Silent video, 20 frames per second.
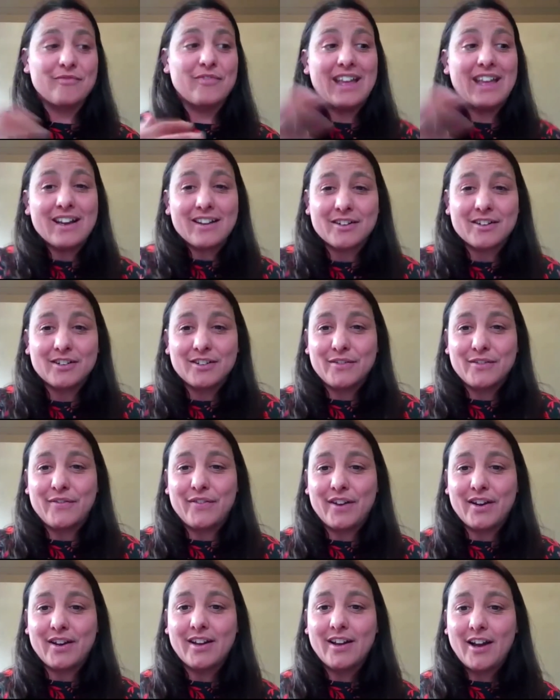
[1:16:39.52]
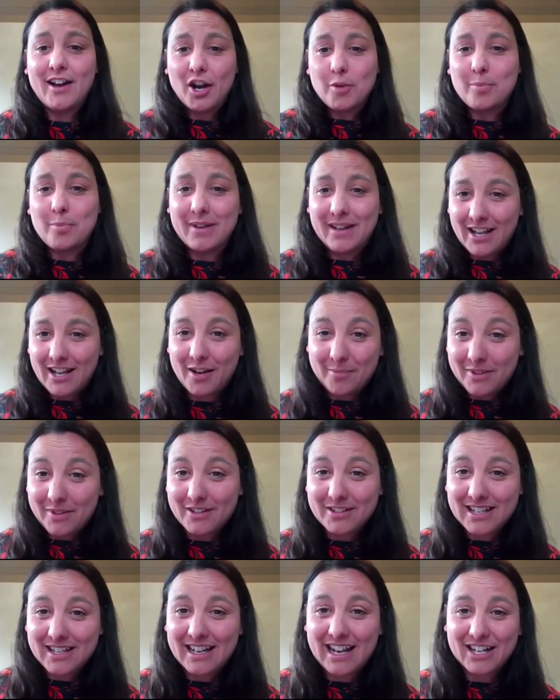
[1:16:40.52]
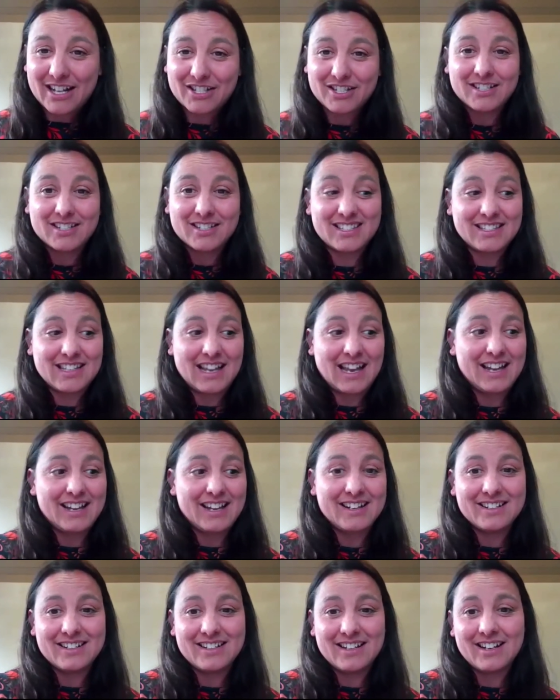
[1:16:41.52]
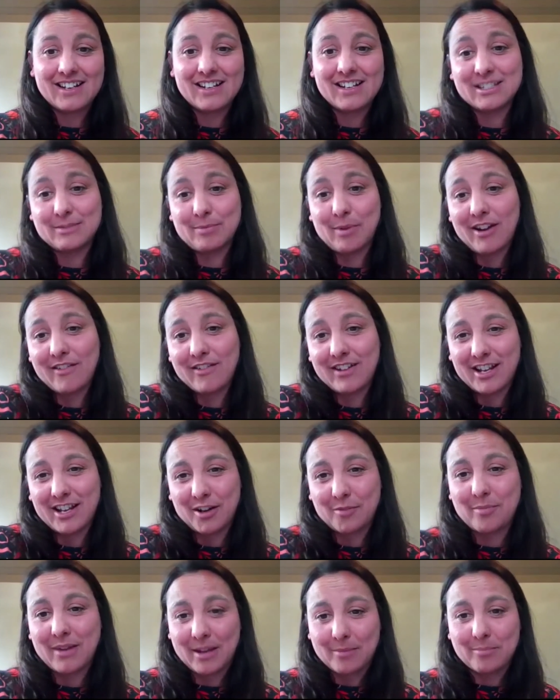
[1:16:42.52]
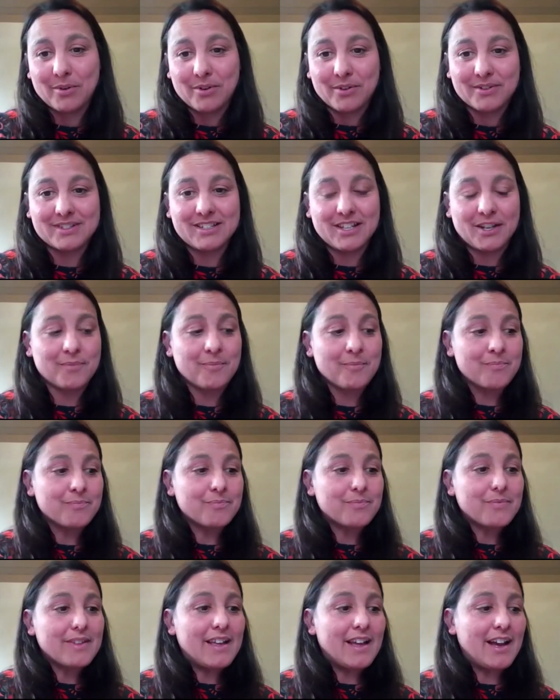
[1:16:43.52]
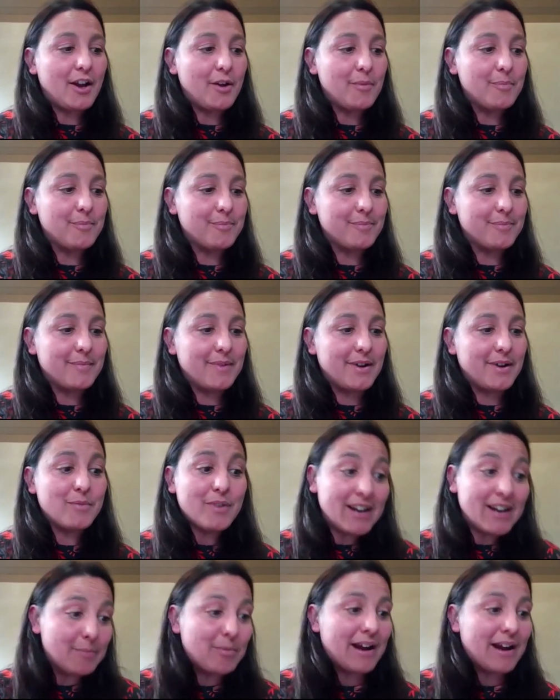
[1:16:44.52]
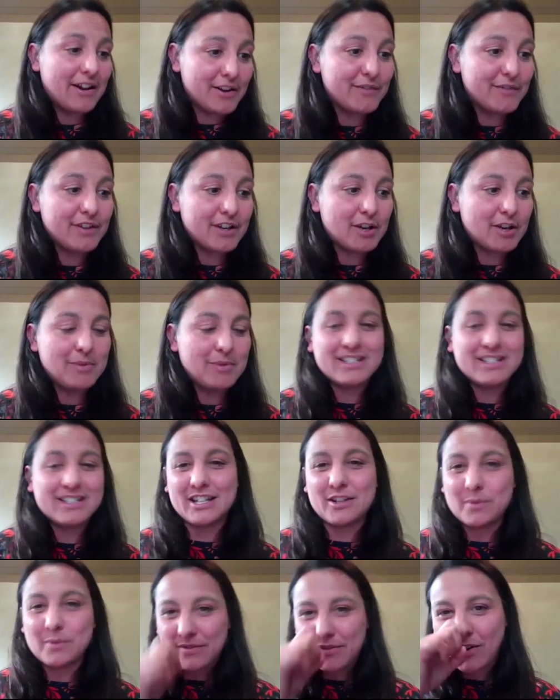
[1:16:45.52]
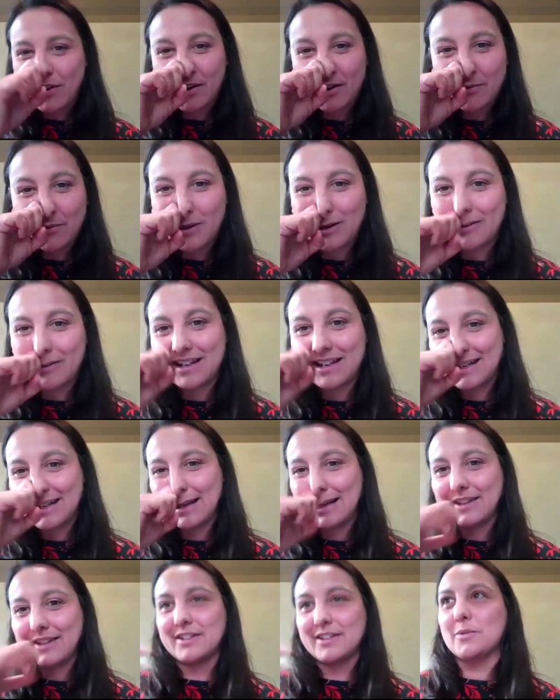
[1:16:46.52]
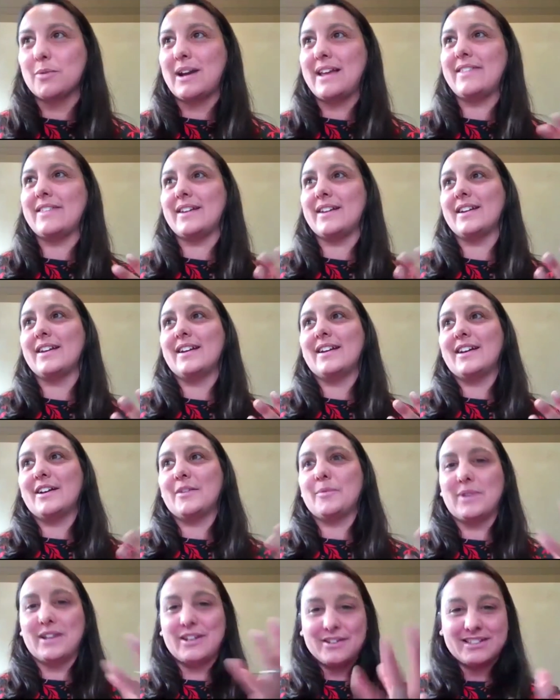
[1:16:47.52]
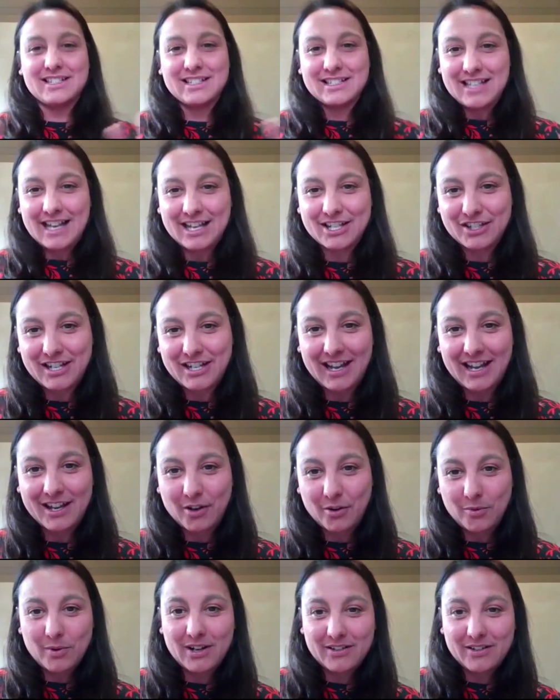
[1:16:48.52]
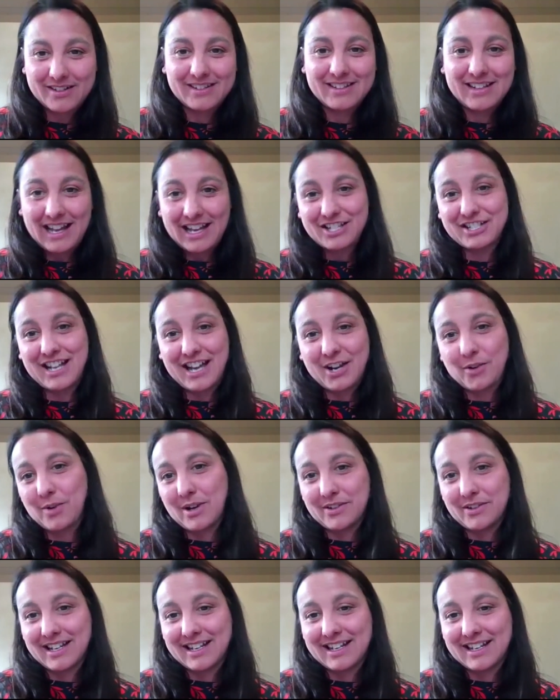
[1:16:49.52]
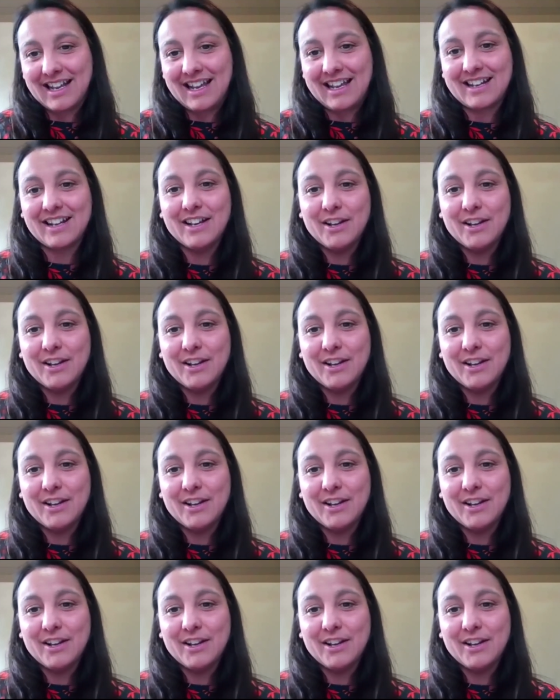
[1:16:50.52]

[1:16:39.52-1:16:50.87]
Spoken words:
vehicle for opening up those connections and inspiring young people. So I'm really proud of the community that we've got at World Kid Lit, the way that we use this hashtag World Kid